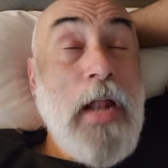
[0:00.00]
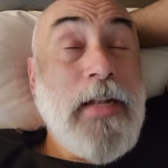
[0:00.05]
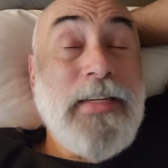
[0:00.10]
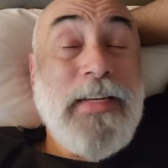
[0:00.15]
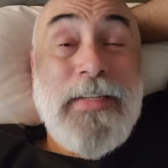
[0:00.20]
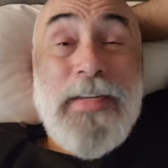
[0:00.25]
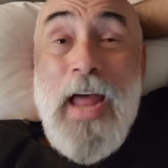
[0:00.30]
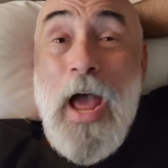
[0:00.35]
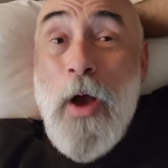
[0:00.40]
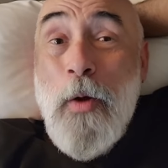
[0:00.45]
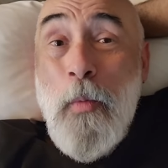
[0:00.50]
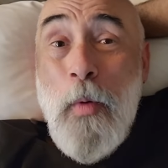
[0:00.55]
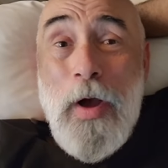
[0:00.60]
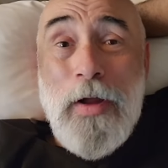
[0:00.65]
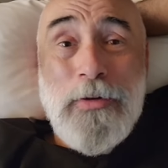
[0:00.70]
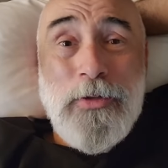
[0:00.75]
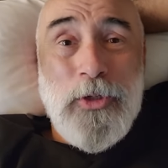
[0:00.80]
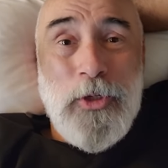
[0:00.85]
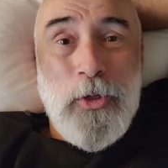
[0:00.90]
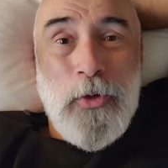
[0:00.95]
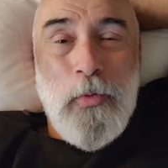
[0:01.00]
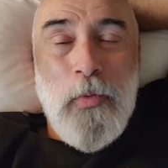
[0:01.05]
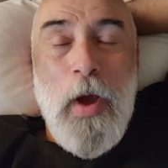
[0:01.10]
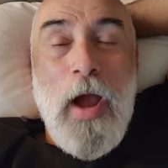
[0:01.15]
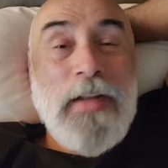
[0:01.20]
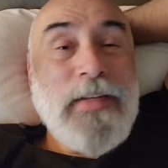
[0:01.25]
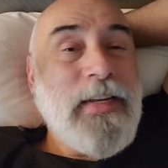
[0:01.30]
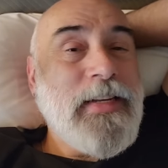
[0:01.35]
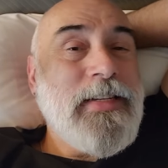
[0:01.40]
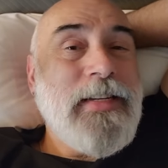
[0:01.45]
I did not want to.
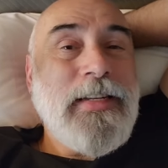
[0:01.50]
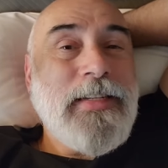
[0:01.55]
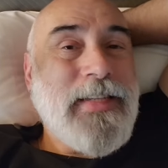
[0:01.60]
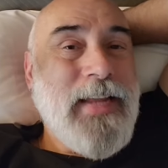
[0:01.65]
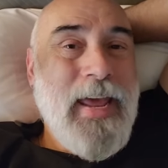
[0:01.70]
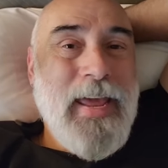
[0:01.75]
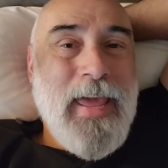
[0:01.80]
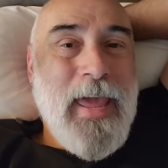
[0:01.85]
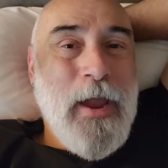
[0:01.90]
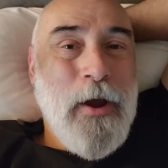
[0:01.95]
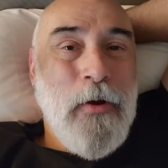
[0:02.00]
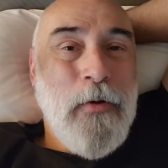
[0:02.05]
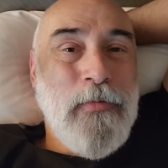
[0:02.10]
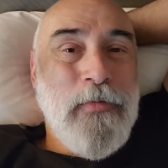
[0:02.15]
I didn't take care